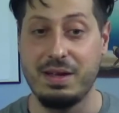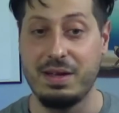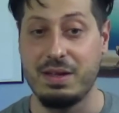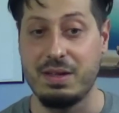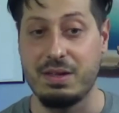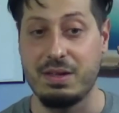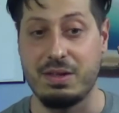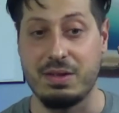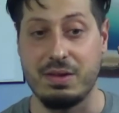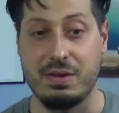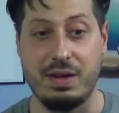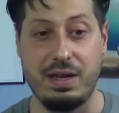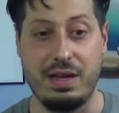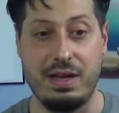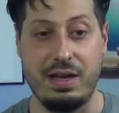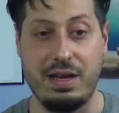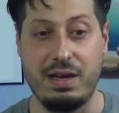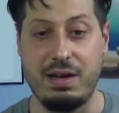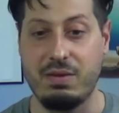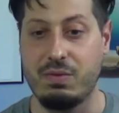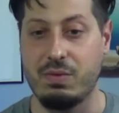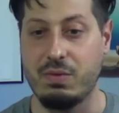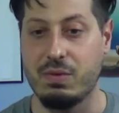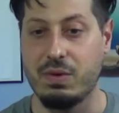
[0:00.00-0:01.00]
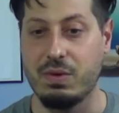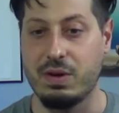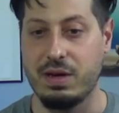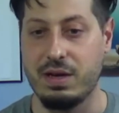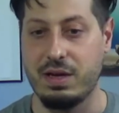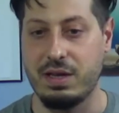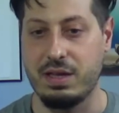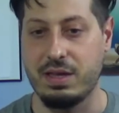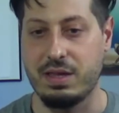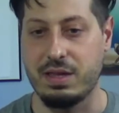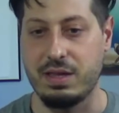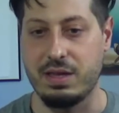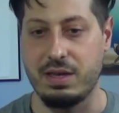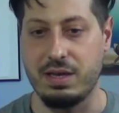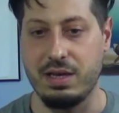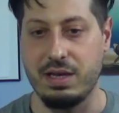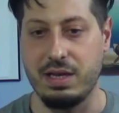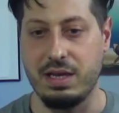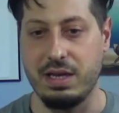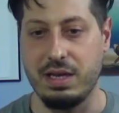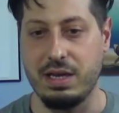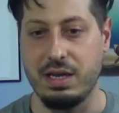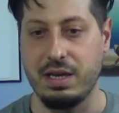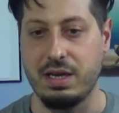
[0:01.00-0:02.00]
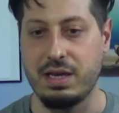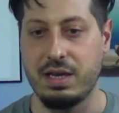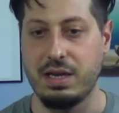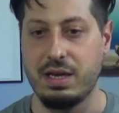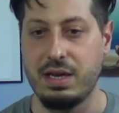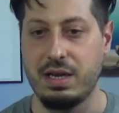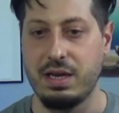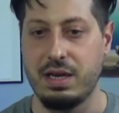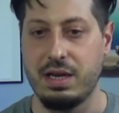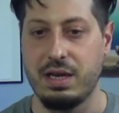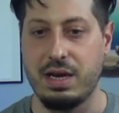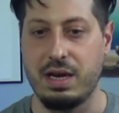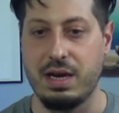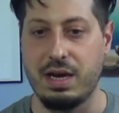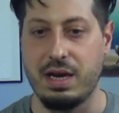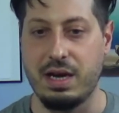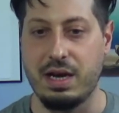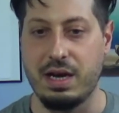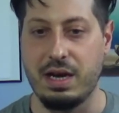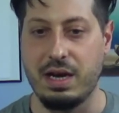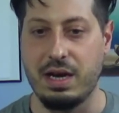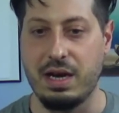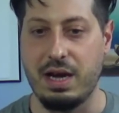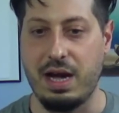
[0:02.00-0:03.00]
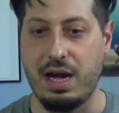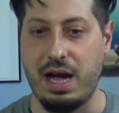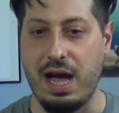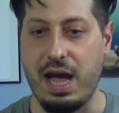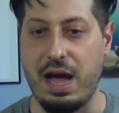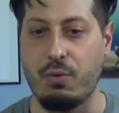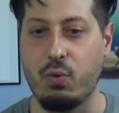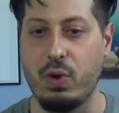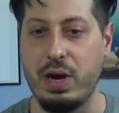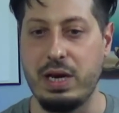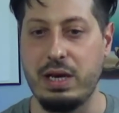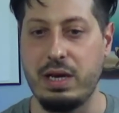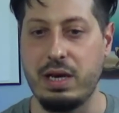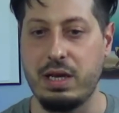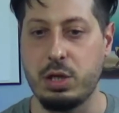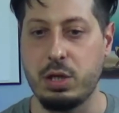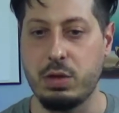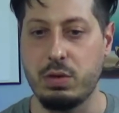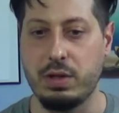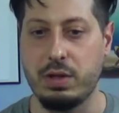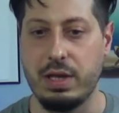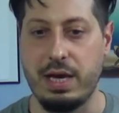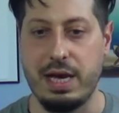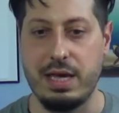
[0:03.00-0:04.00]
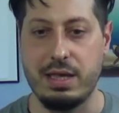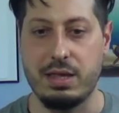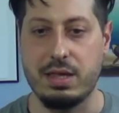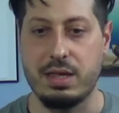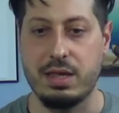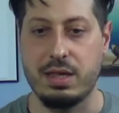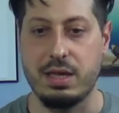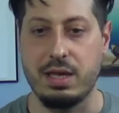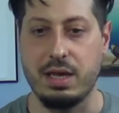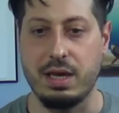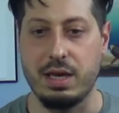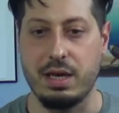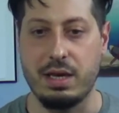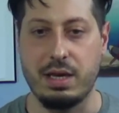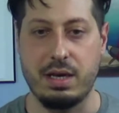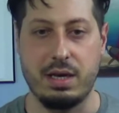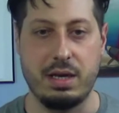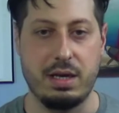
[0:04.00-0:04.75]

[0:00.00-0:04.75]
So it was neat. When did you last see it?